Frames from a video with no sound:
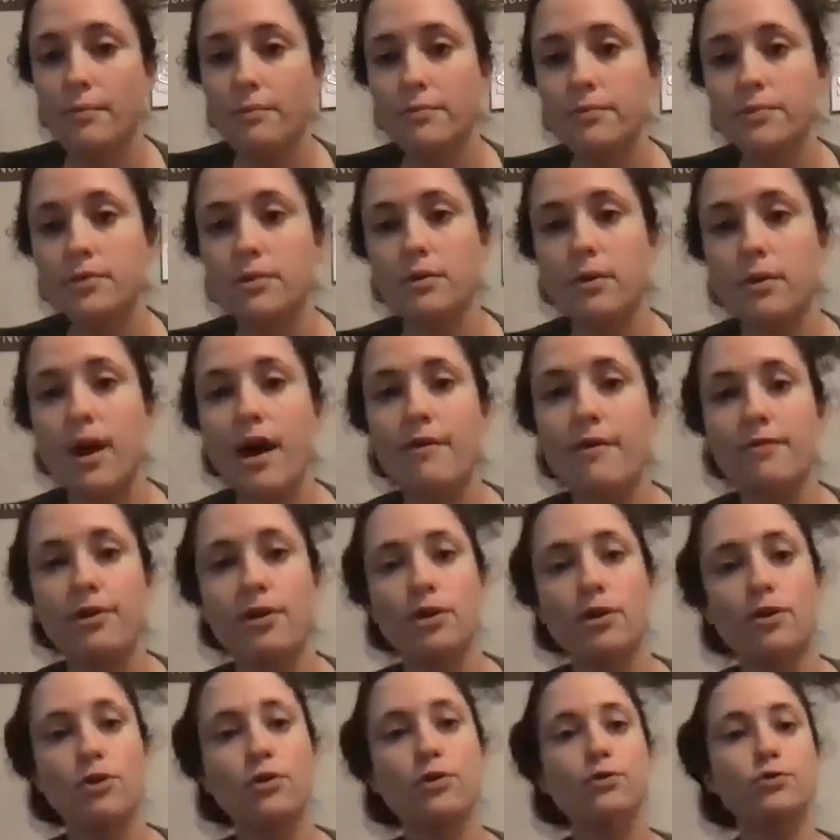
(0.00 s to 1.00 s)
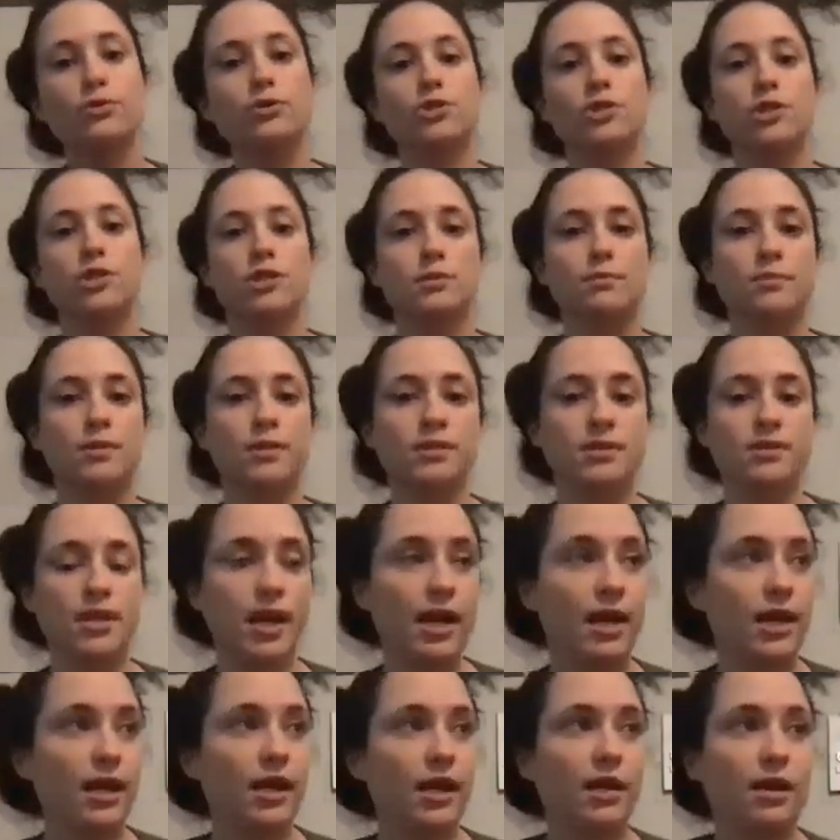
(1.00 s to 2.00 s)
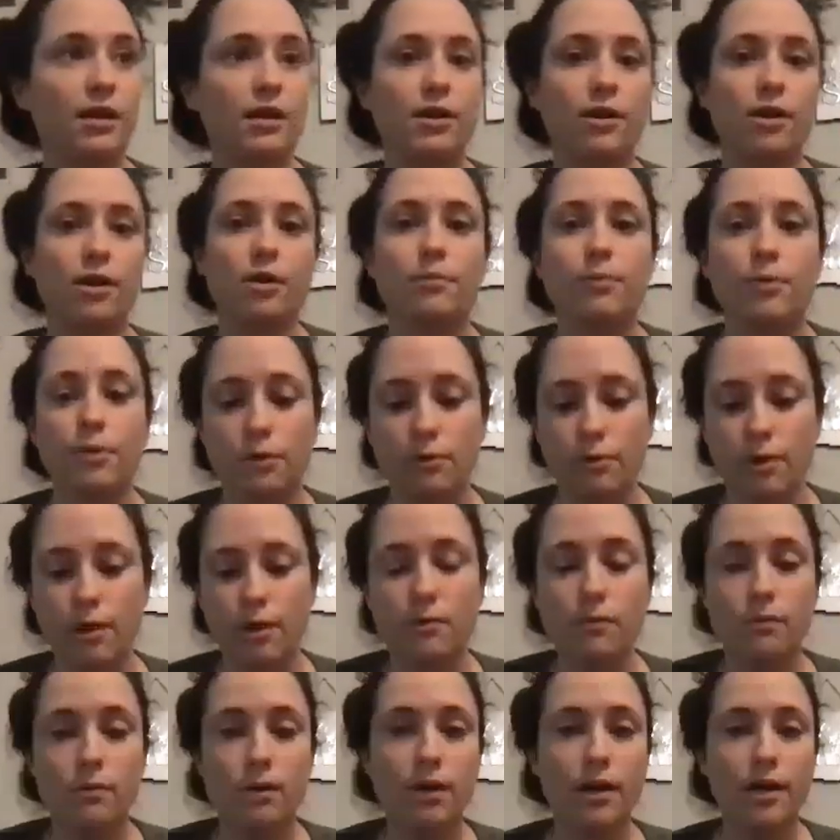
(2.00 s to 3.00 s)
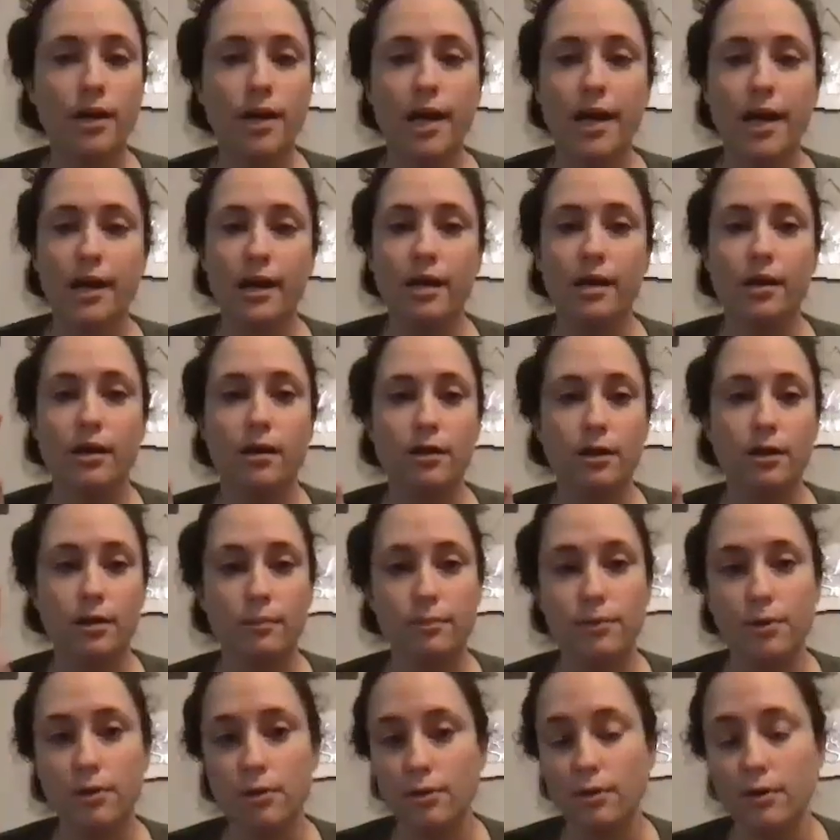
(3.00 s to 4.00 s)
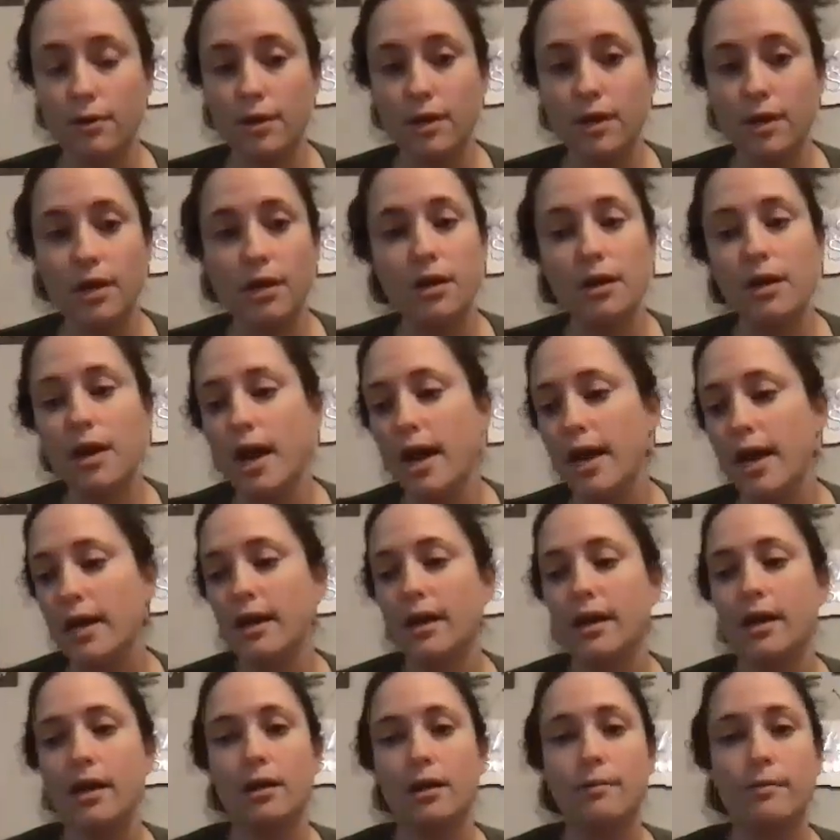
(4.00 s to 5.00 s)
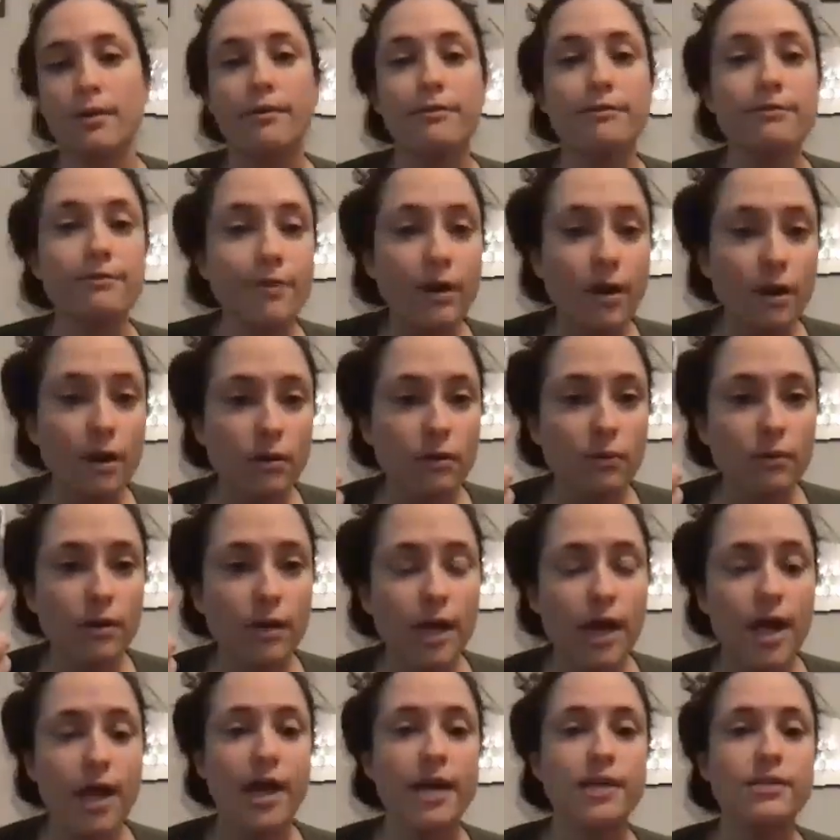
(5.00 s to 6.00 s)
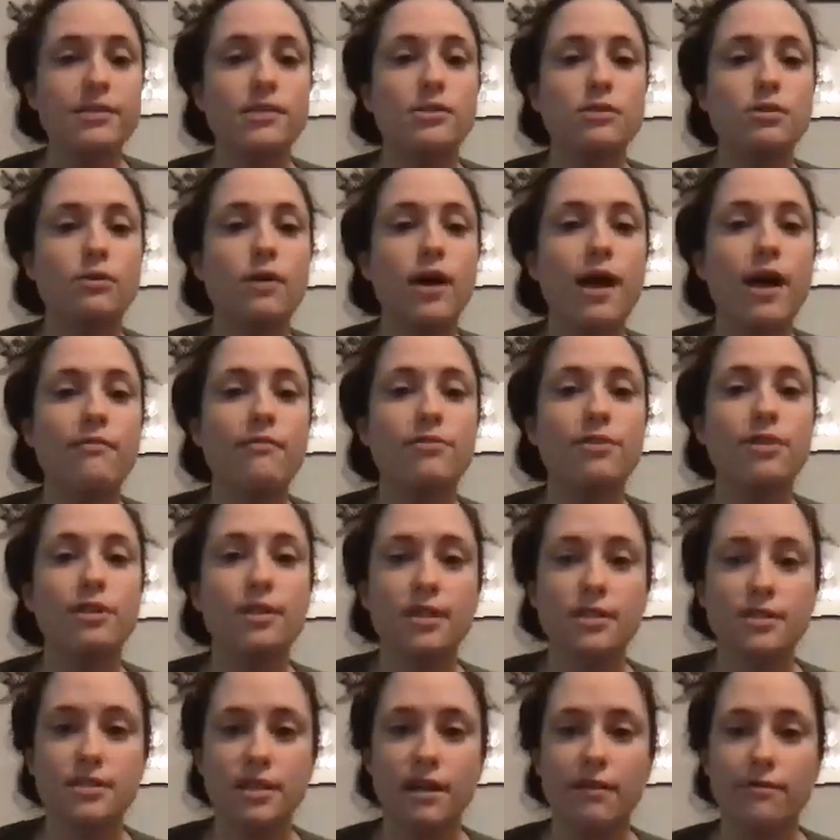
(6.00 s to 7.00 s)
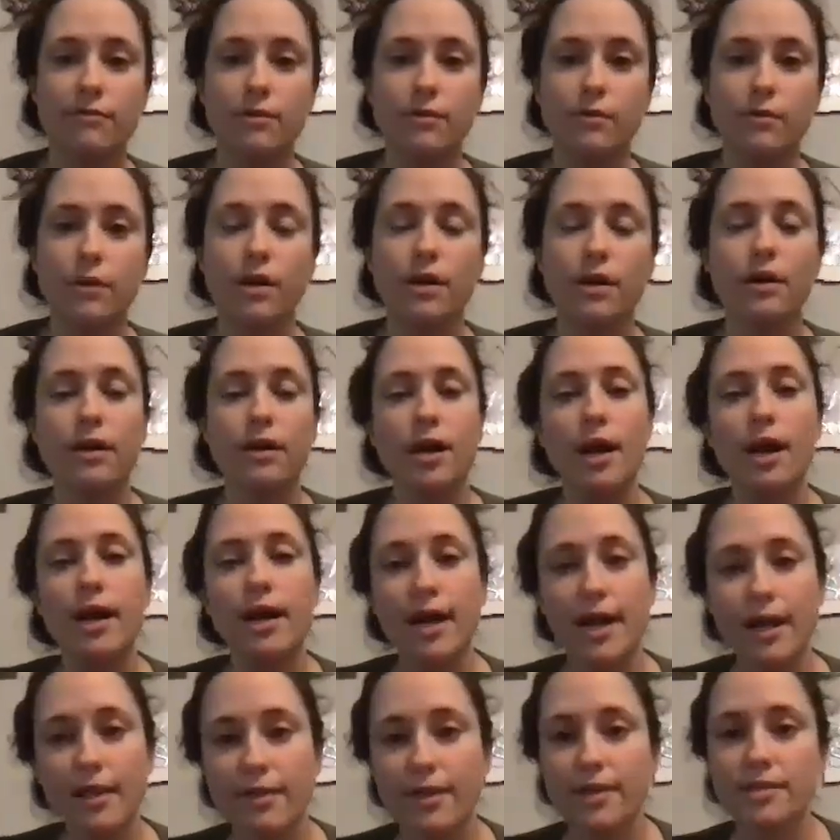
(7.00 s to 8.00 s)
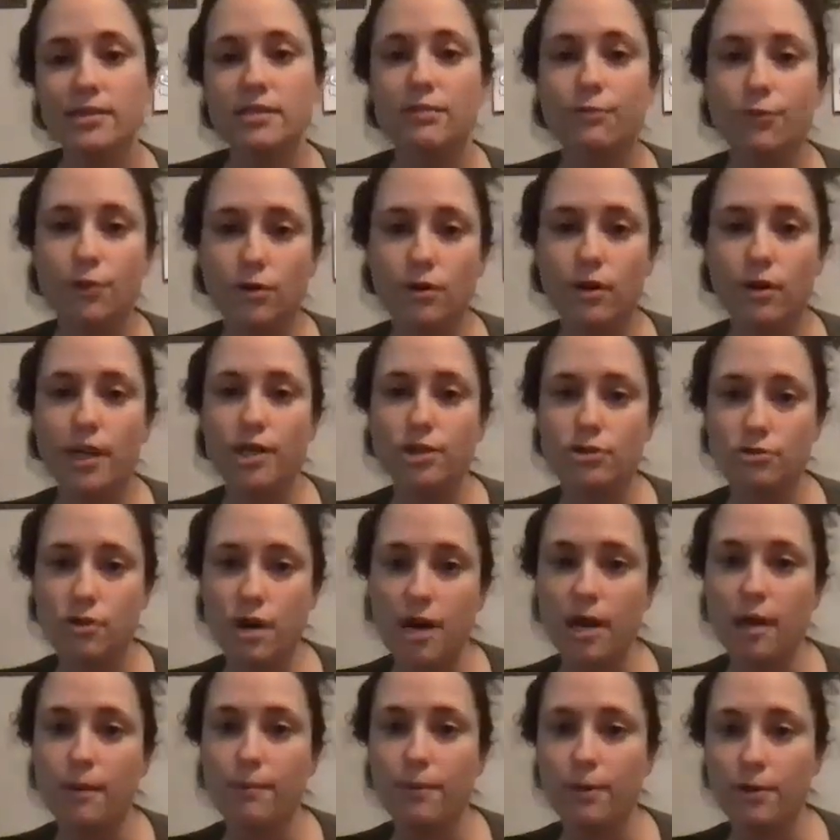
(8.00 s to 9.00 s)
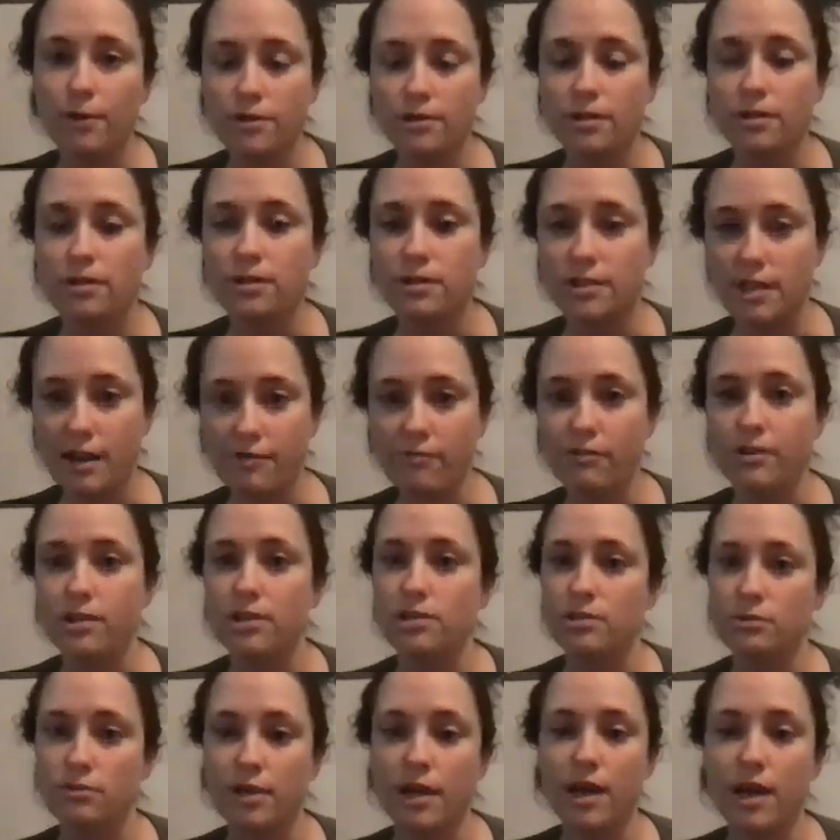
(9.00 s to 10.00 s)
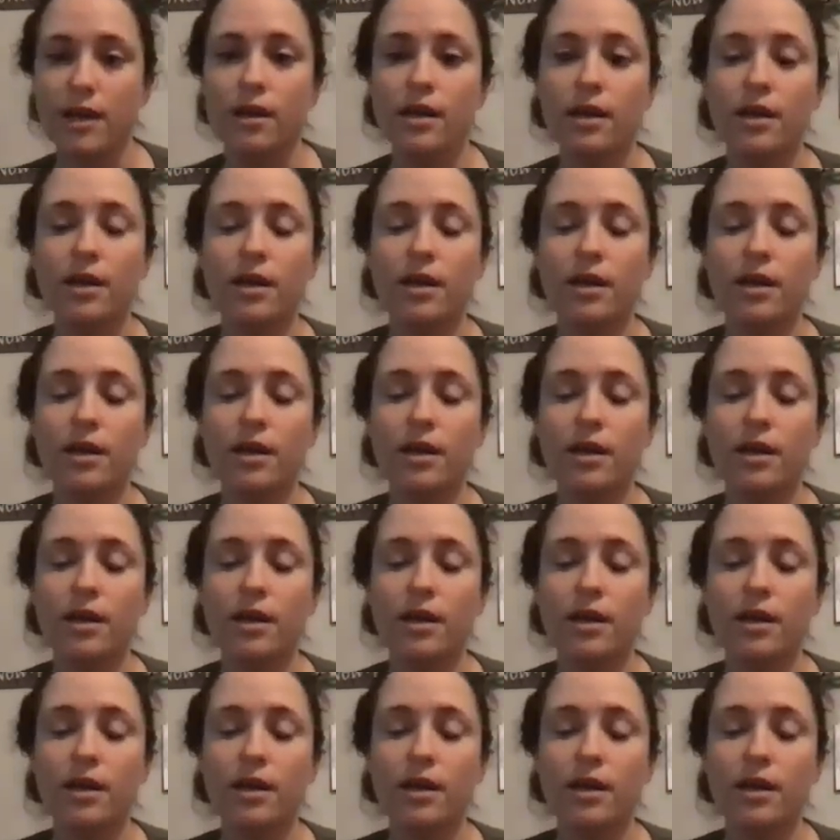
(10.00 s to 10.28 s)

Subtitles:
So having Google Sheets means that I can get on a computer at work, I can get on a computer here, I can get on my phone, and I still have the list everywhere. Again, that's if you're an electronic person, definitely do that.